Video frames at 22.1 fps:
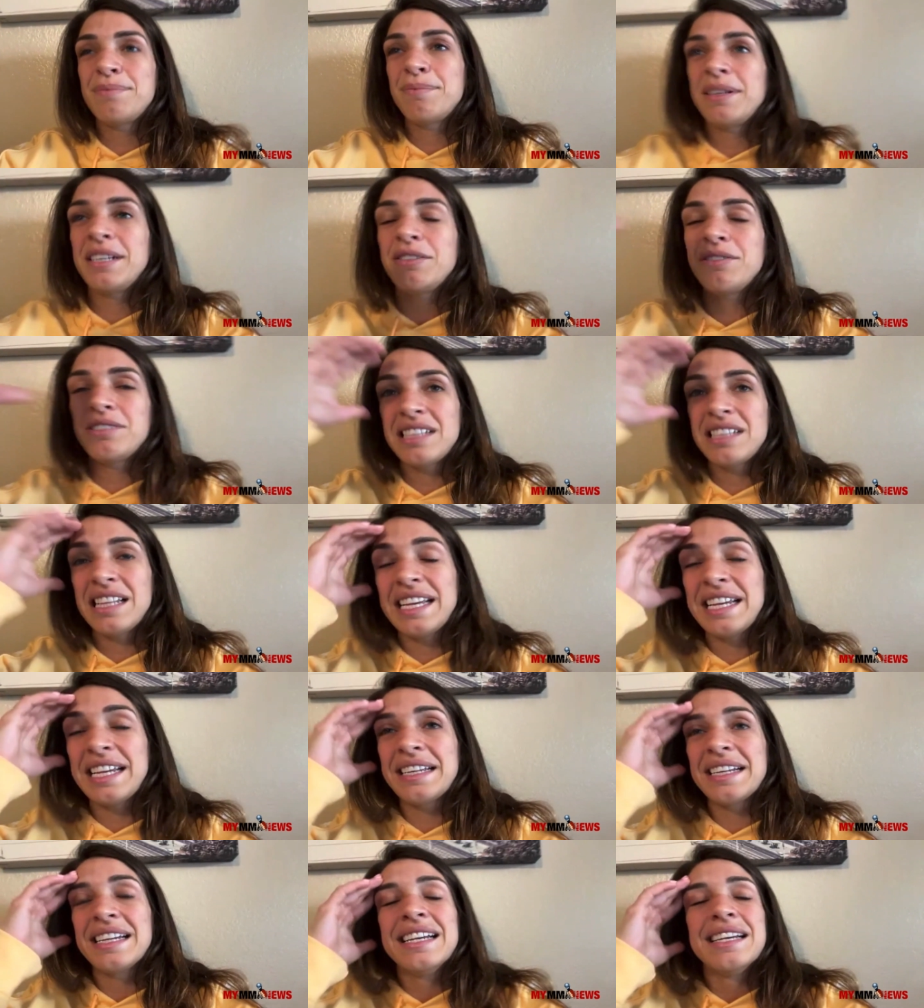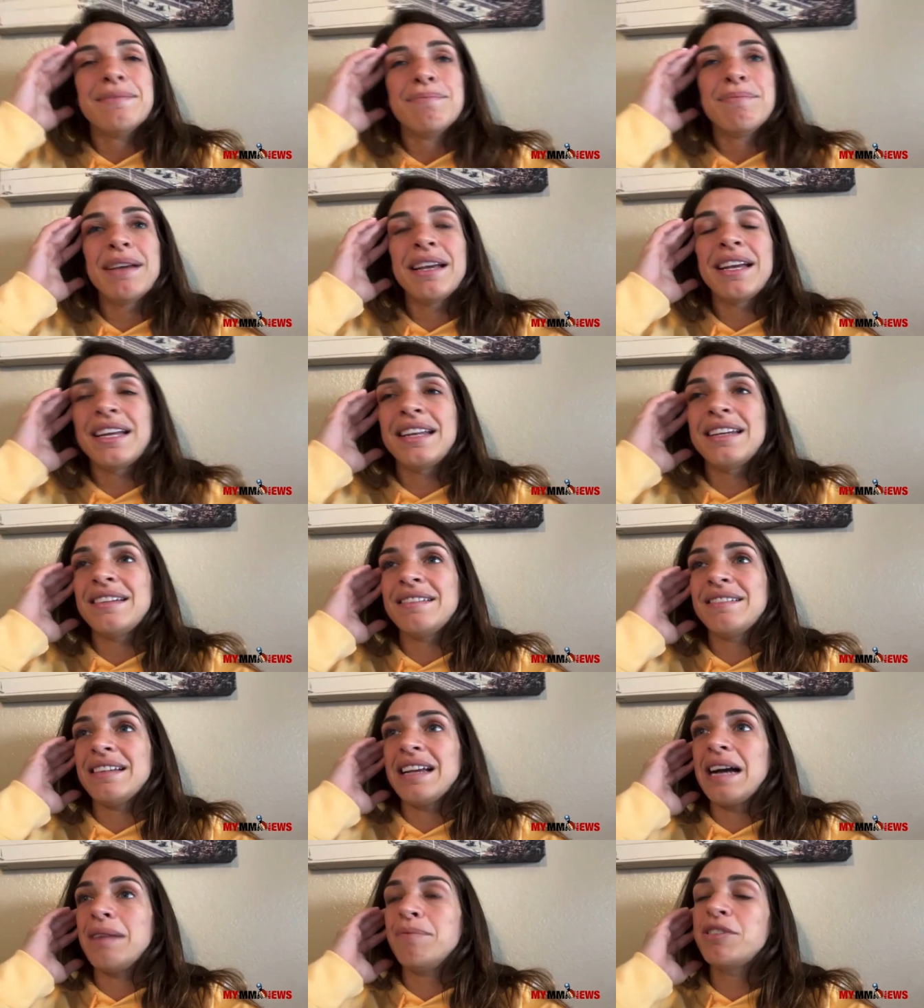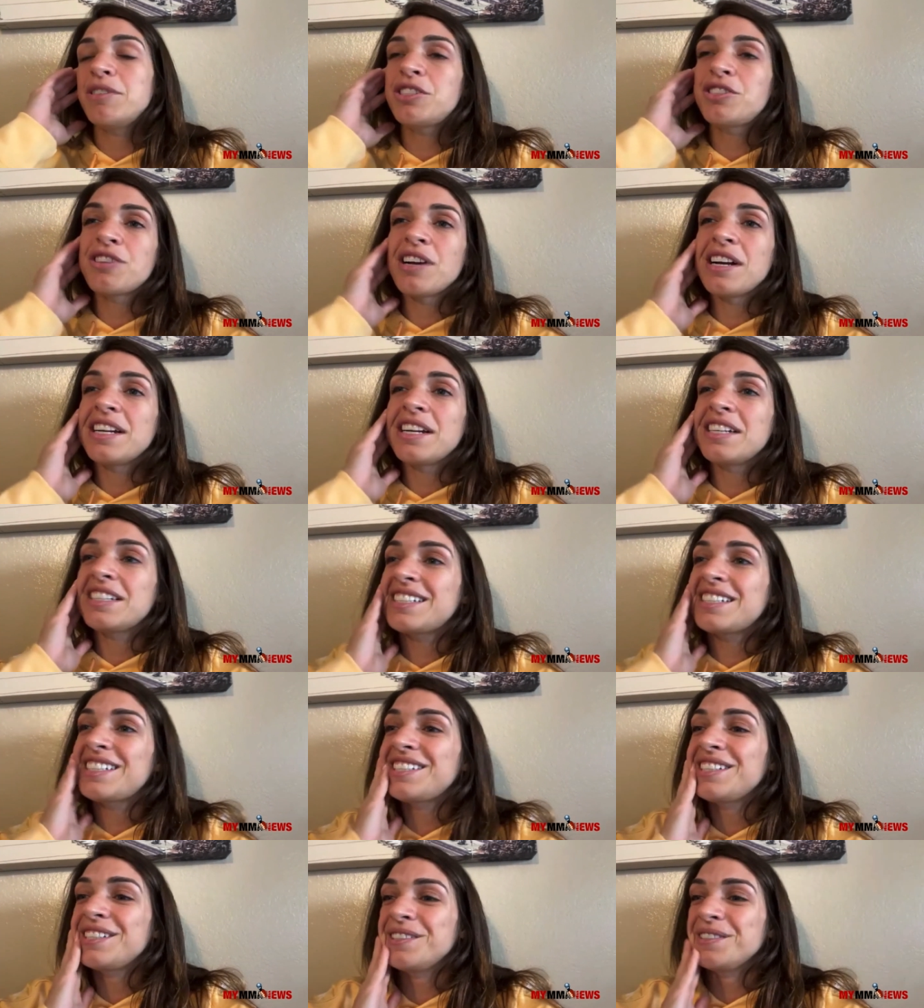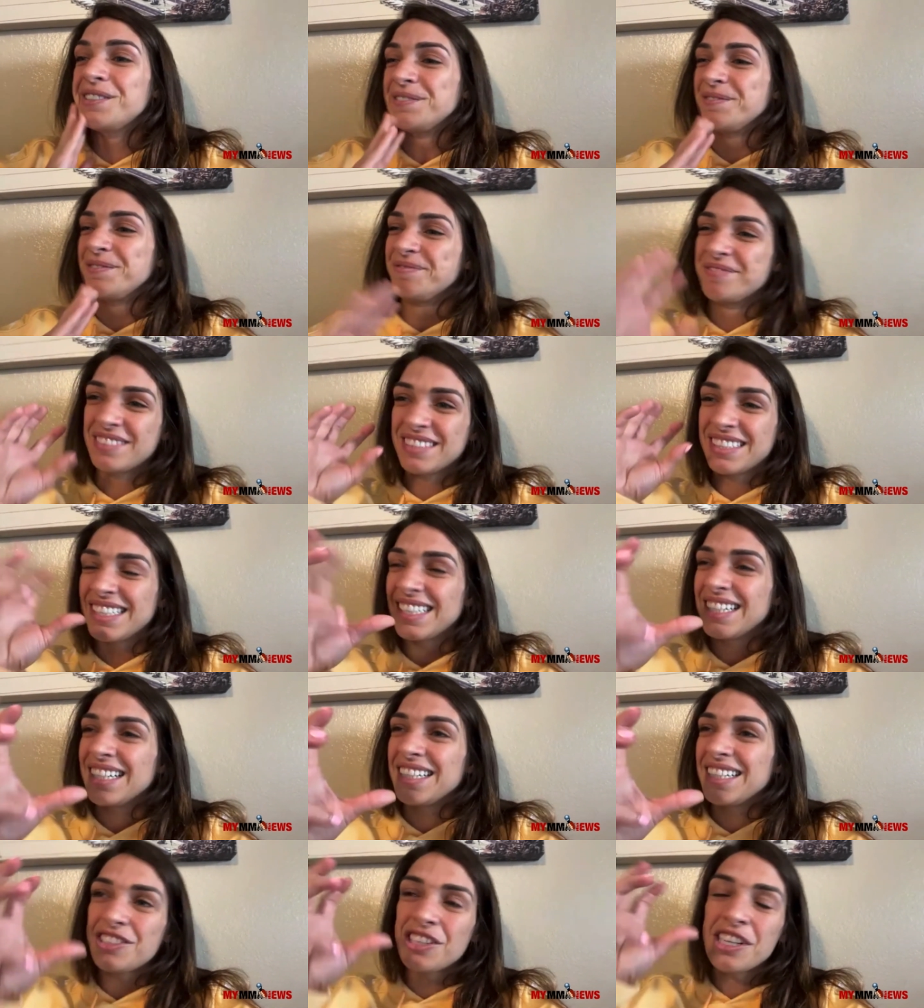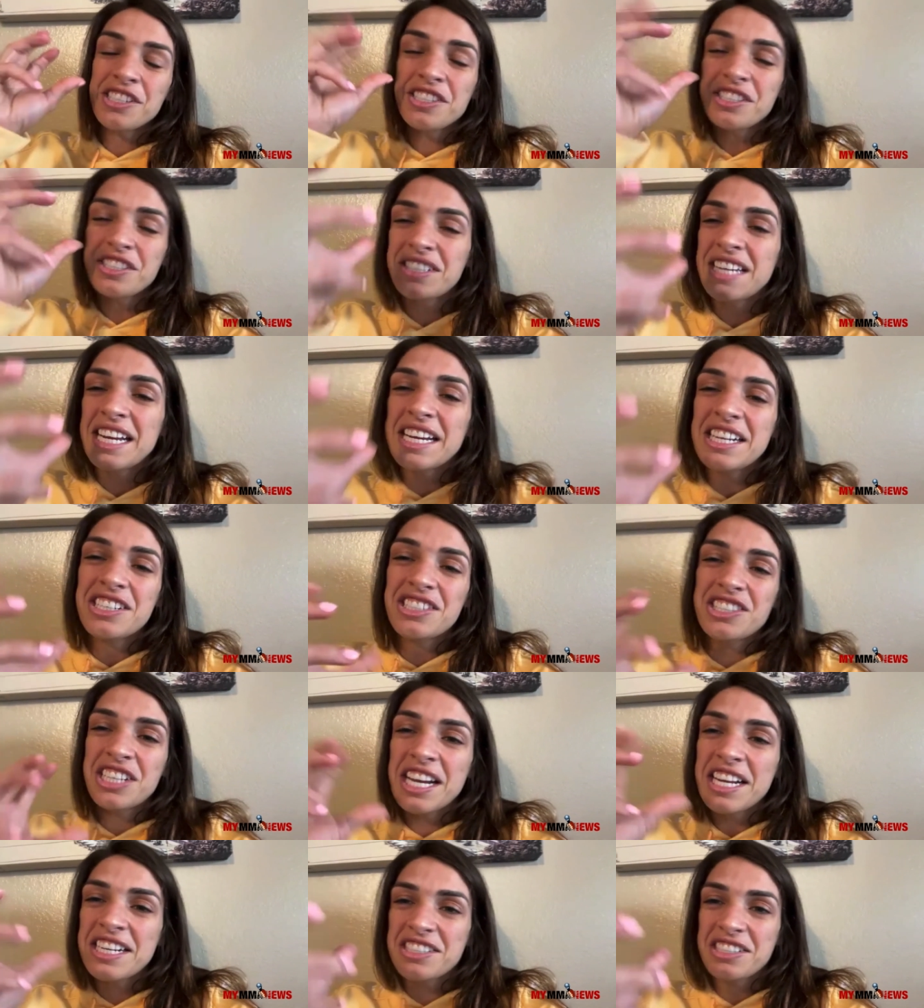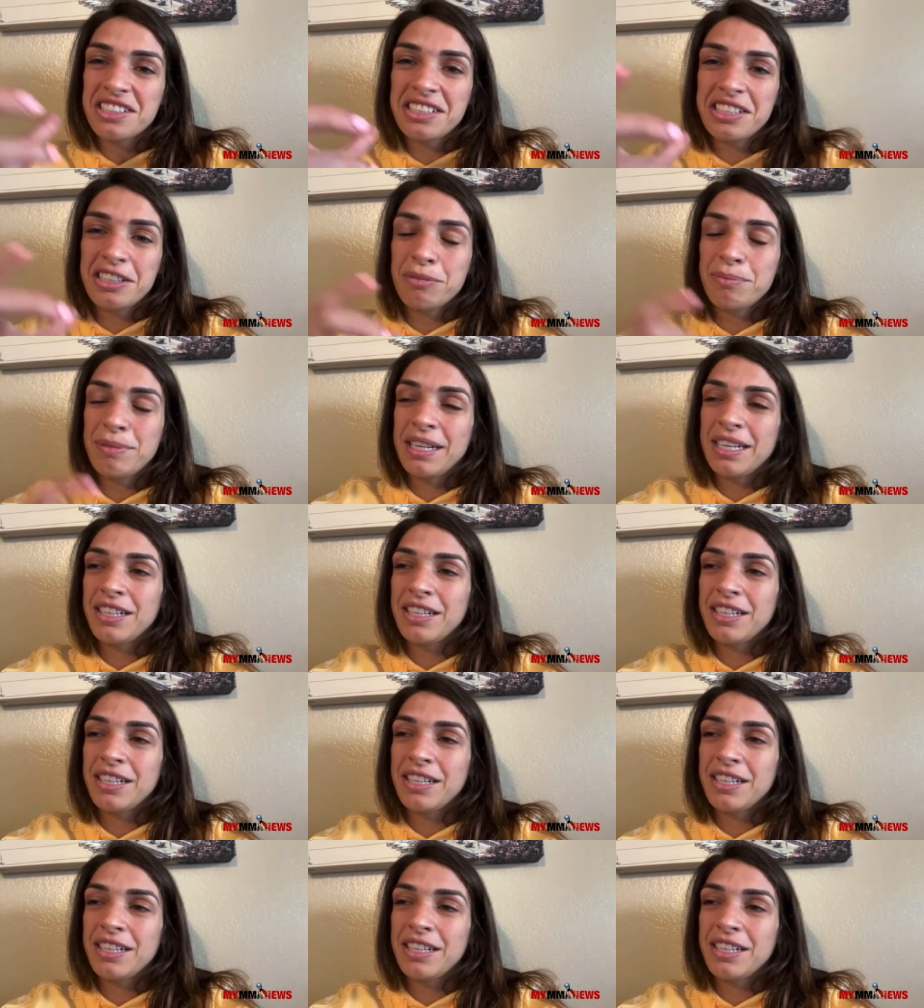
But it was like, man, I'm just trying to trying to t- change a little bit.